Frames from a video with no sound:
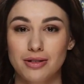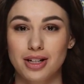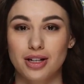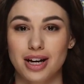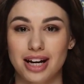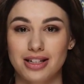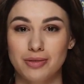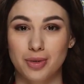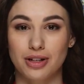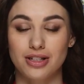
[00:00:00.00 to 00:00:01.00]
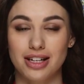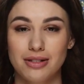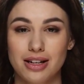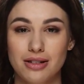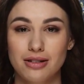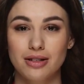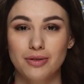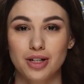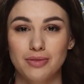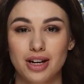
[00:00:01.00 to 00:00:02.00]
Pera has won 7,
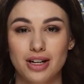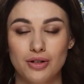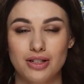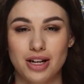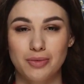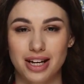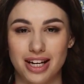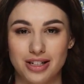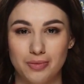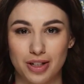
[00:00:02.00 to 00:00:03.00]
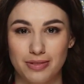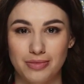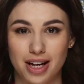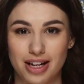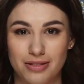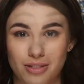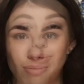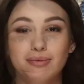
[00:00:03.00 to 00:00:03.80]
while Vondrousova has won 5.